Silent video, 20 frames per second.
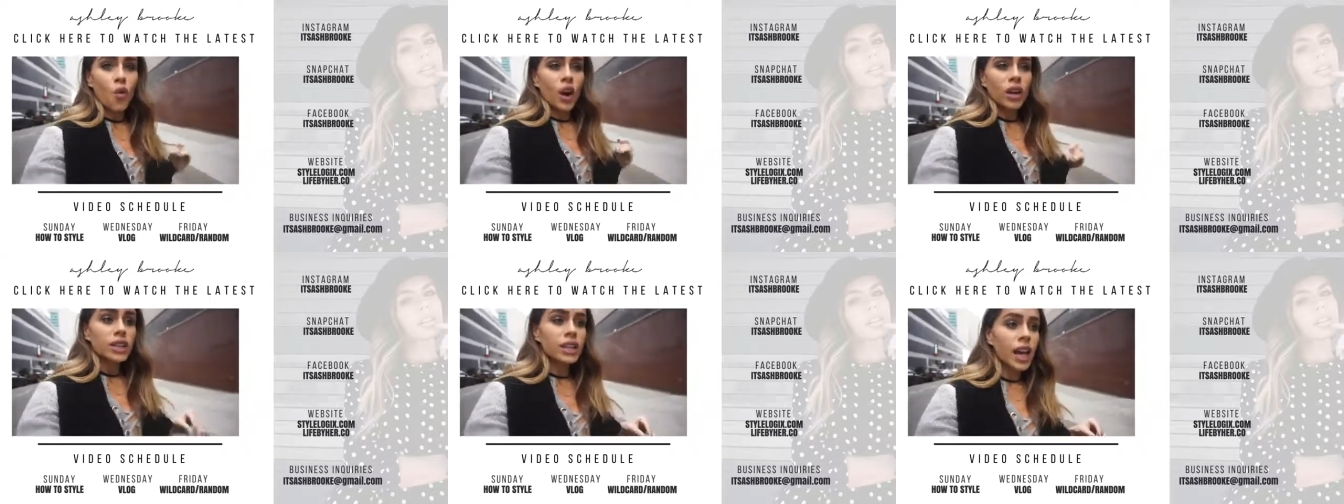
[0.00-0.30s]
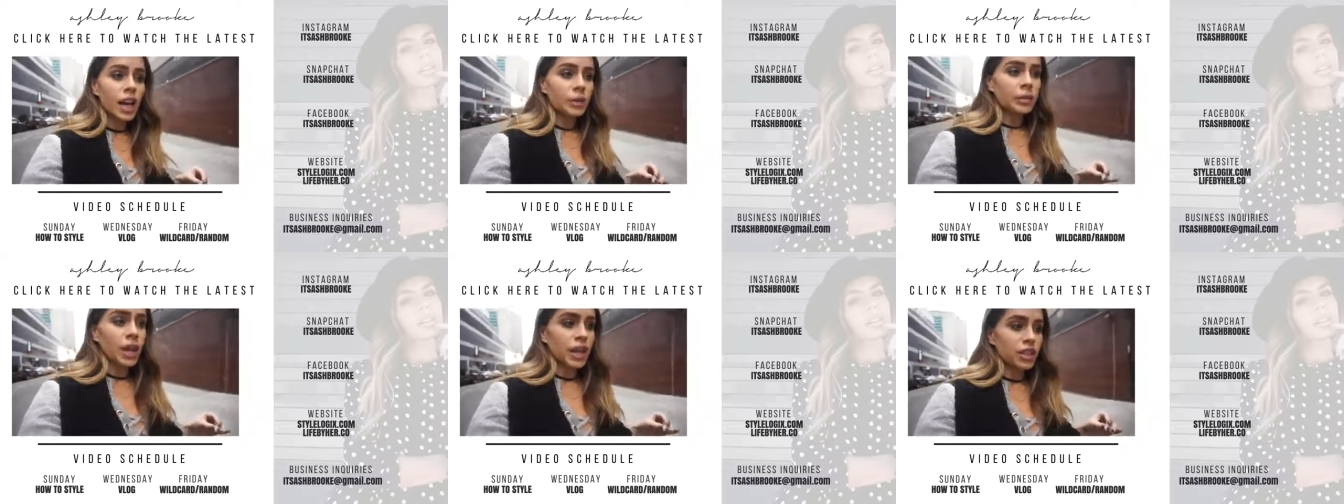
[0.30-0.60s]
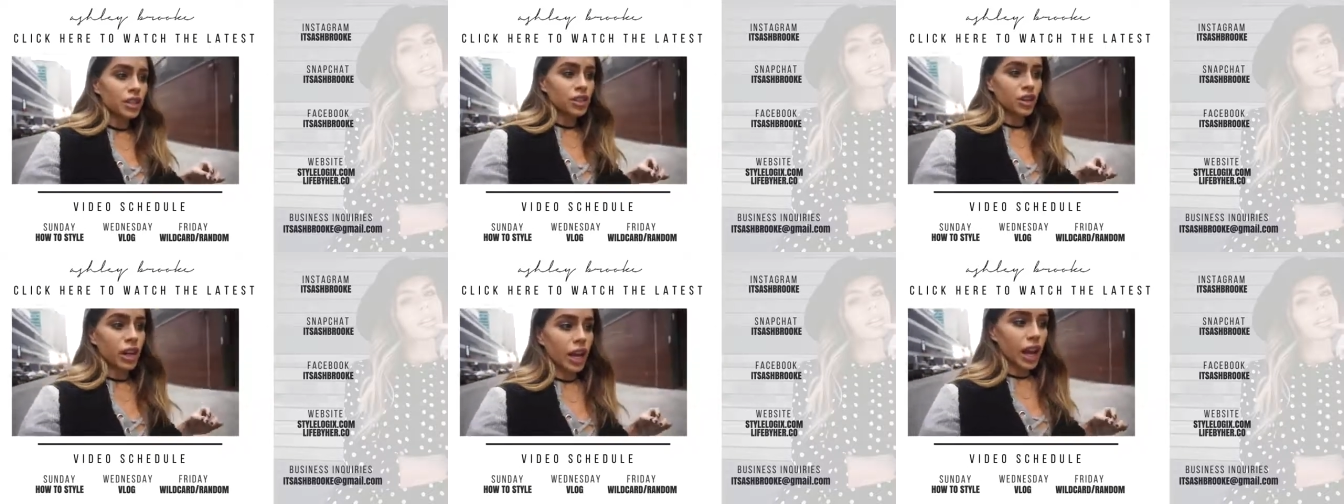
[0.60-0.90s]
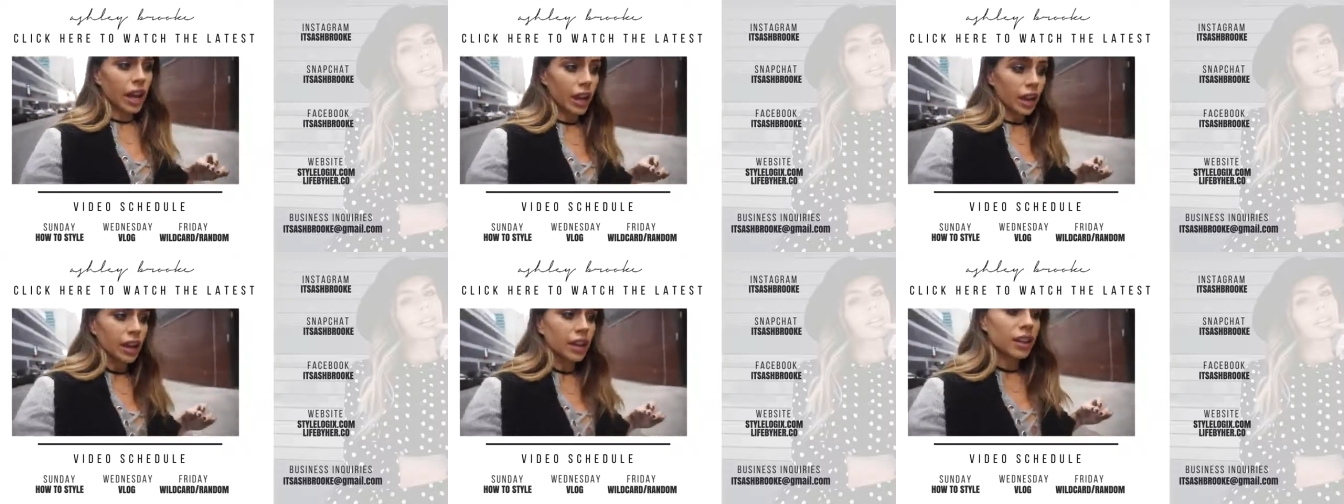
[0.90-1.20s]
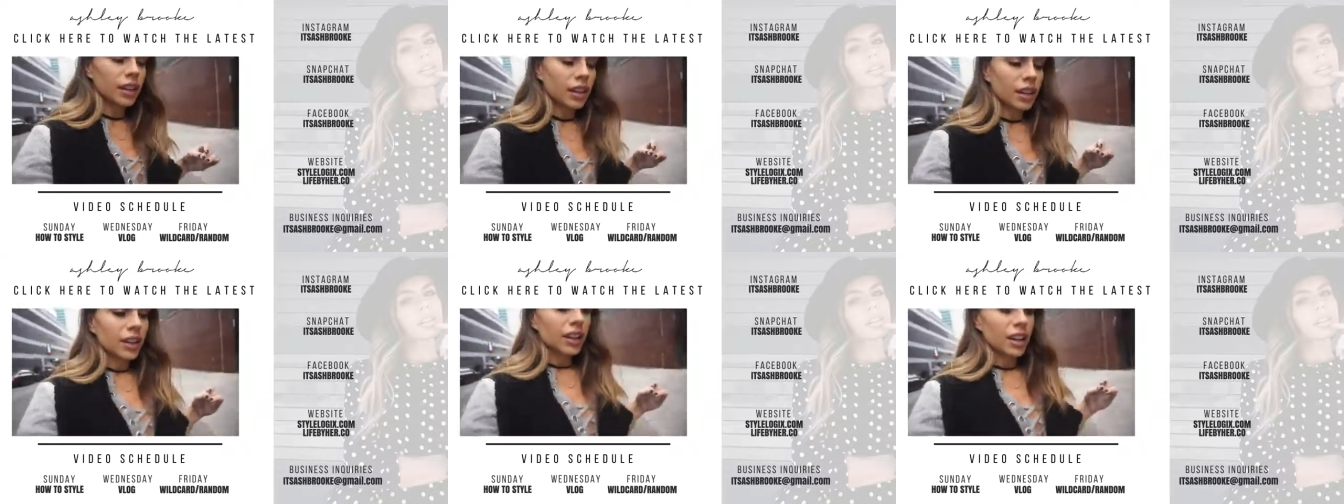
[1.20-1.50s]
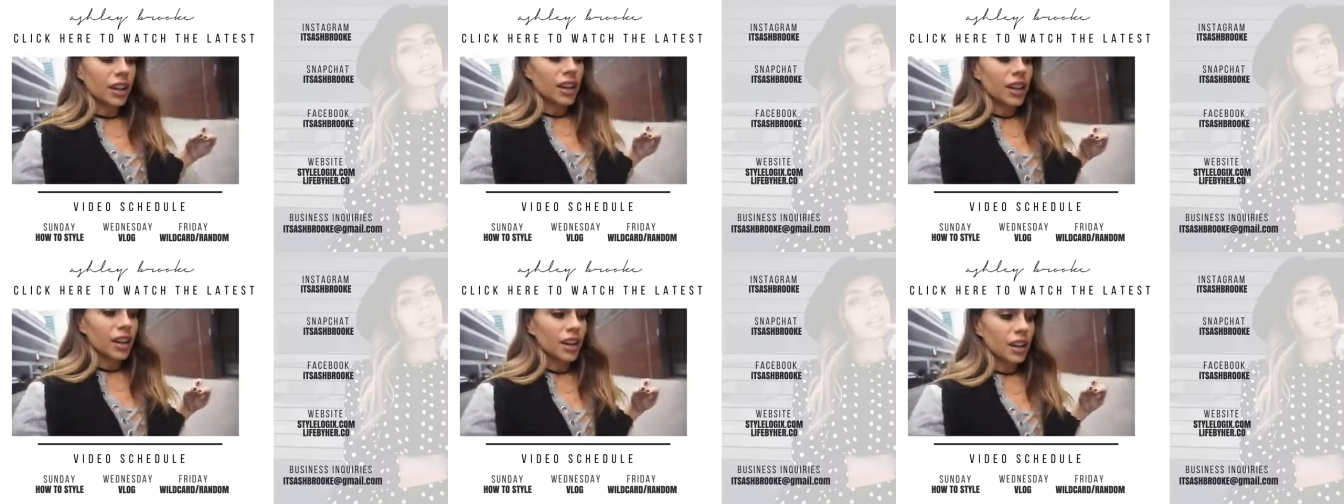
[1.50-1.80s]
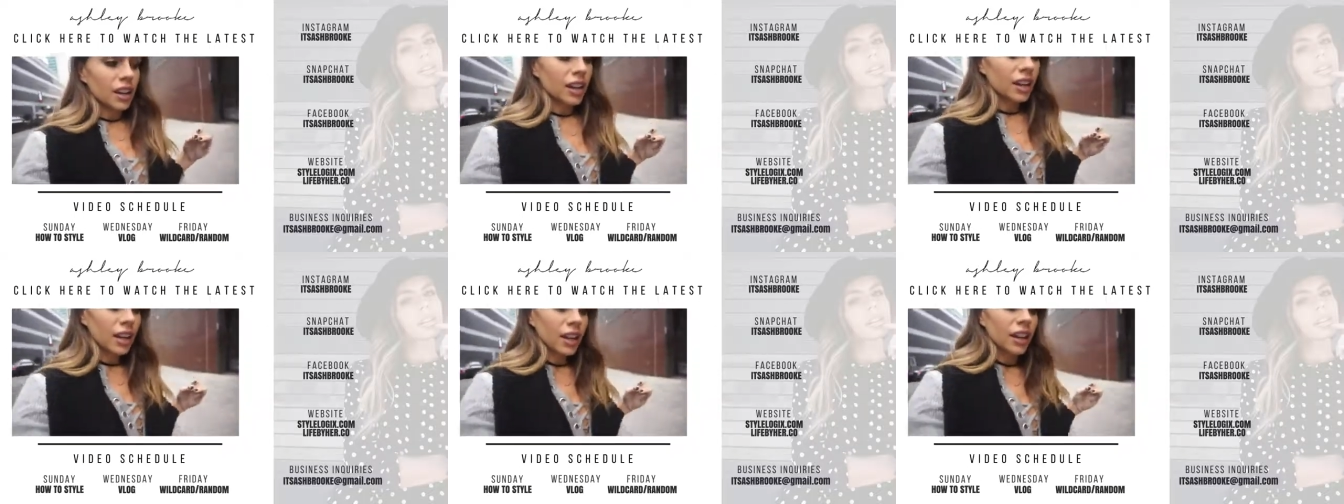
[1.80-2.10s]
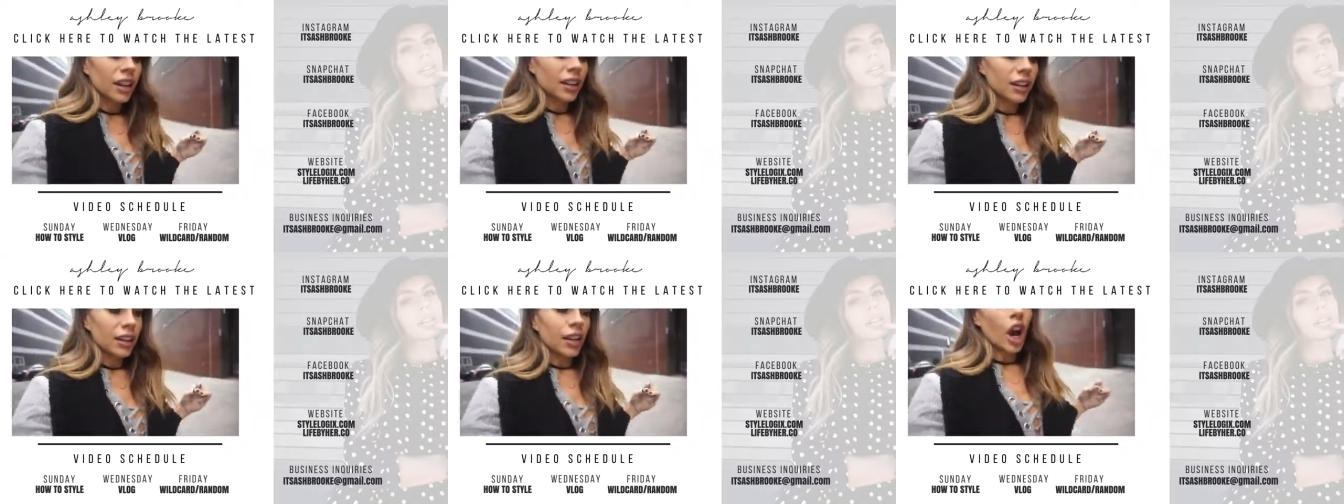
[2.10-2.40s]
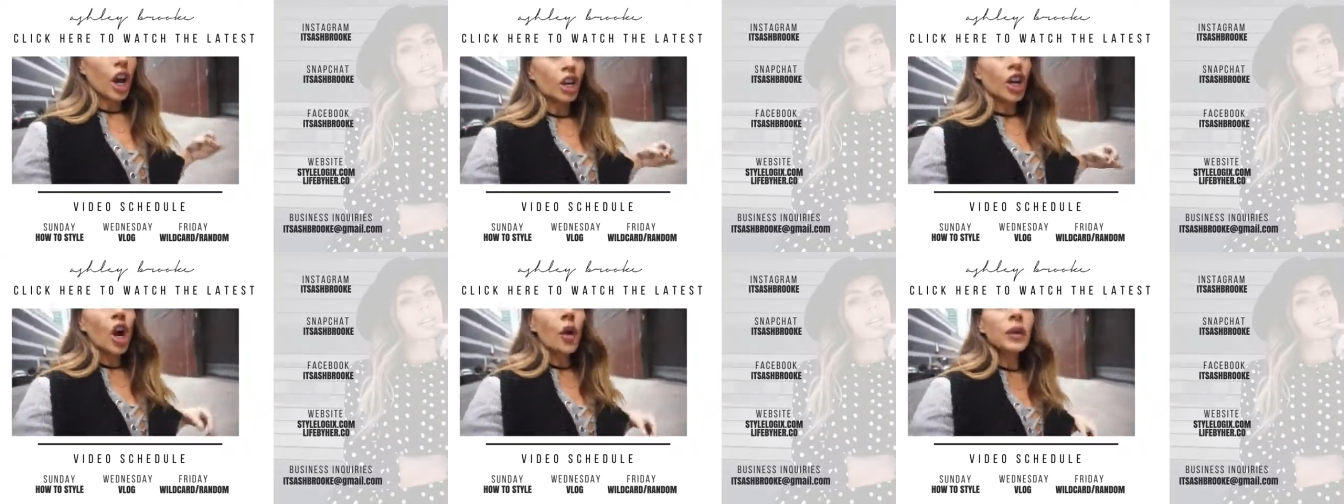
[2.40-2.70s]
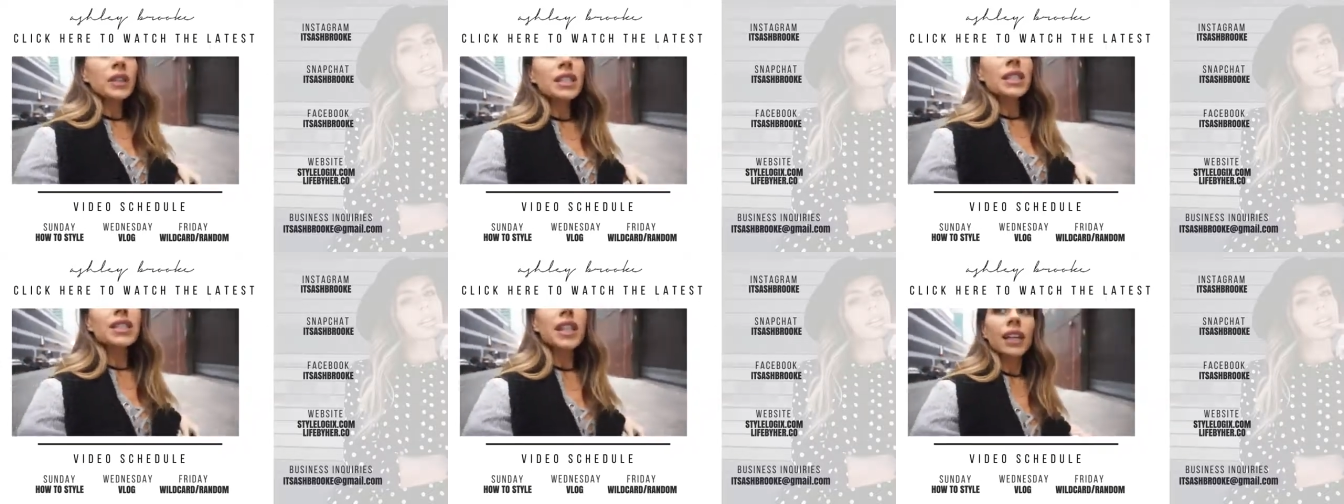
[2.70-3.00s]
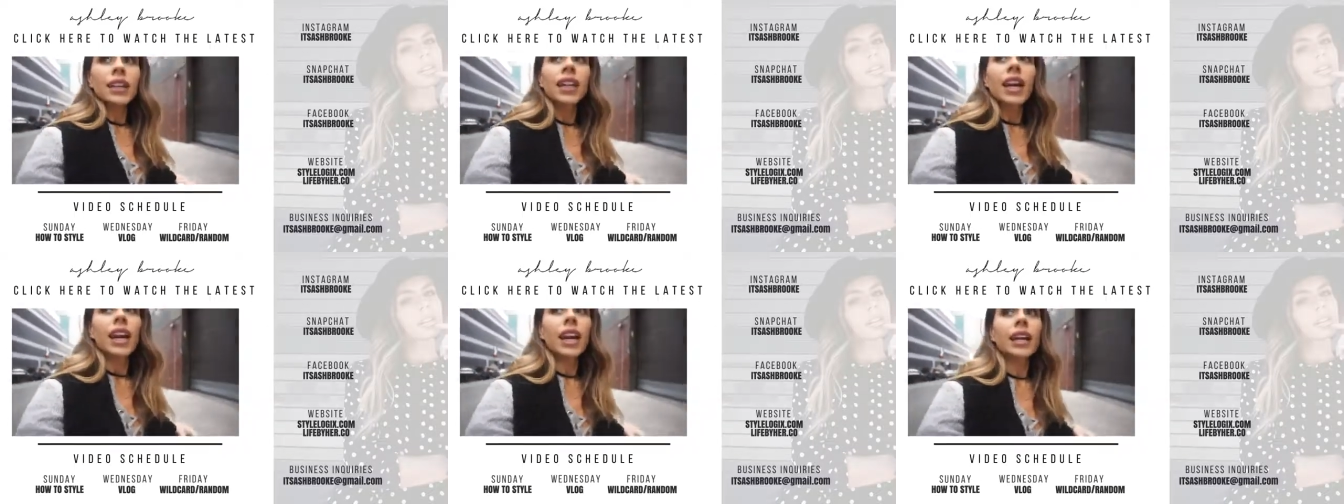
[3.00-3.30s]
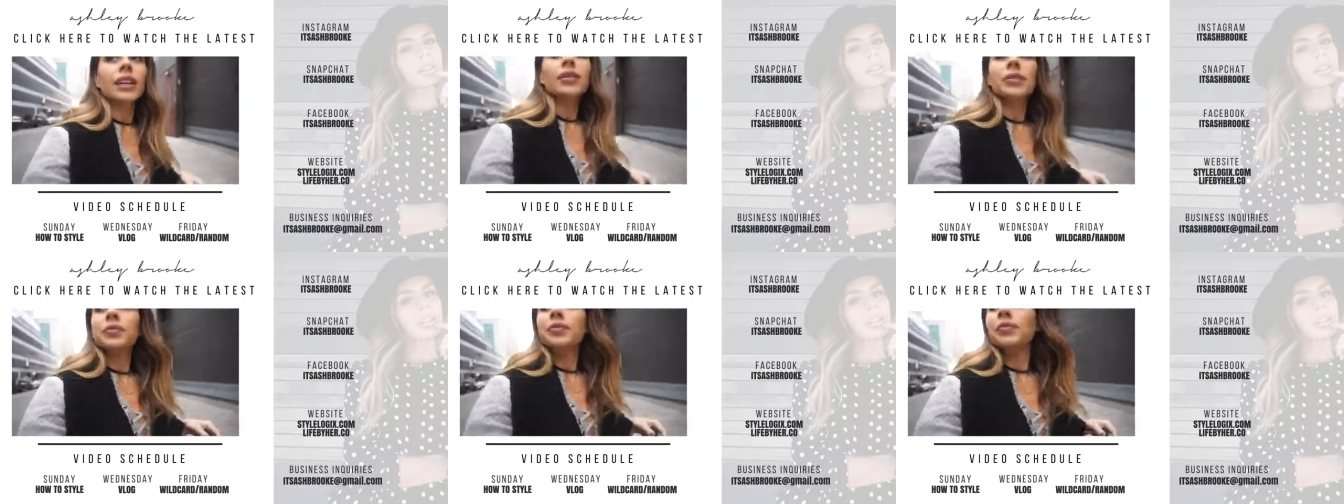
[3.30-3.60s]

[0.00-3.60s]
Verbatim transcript: one time yesterday. No, it's Sunday.